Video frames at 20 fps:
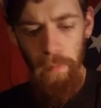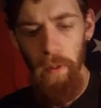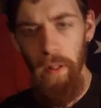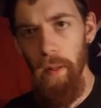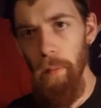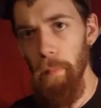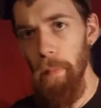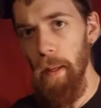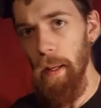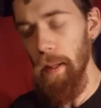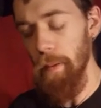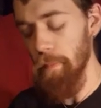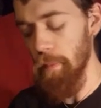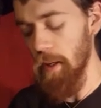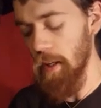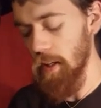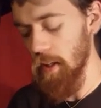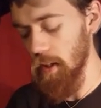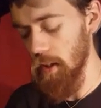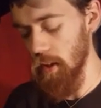put the mag
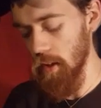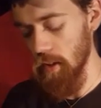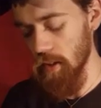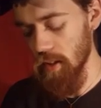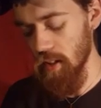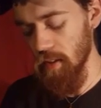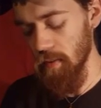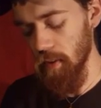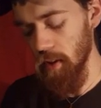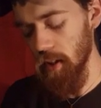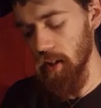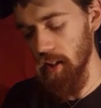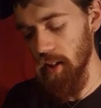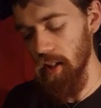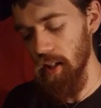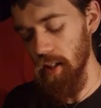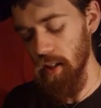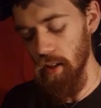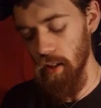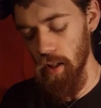back in here. See if I can
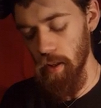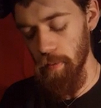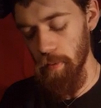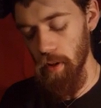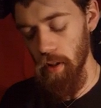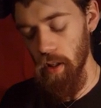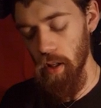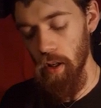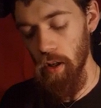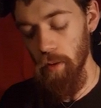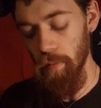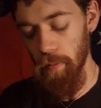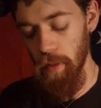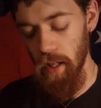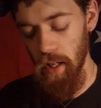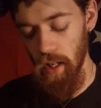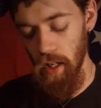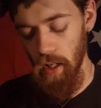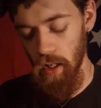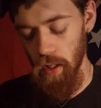get that top to lock
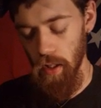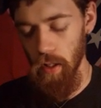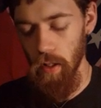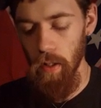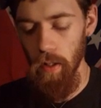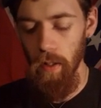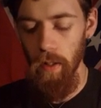back.